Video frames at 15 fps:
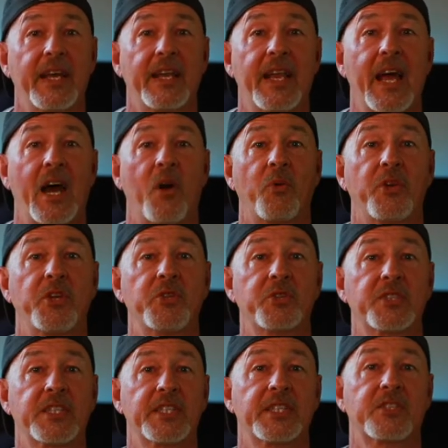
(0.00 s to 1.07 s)
Now, we
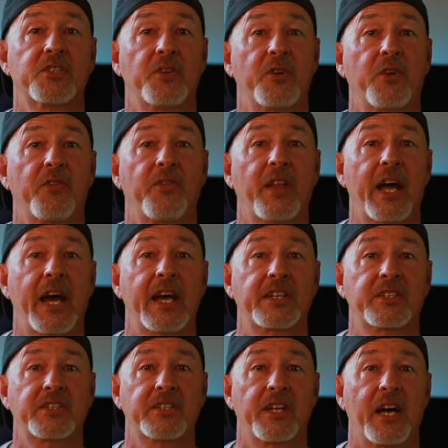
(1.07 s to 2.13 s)
use the external flash,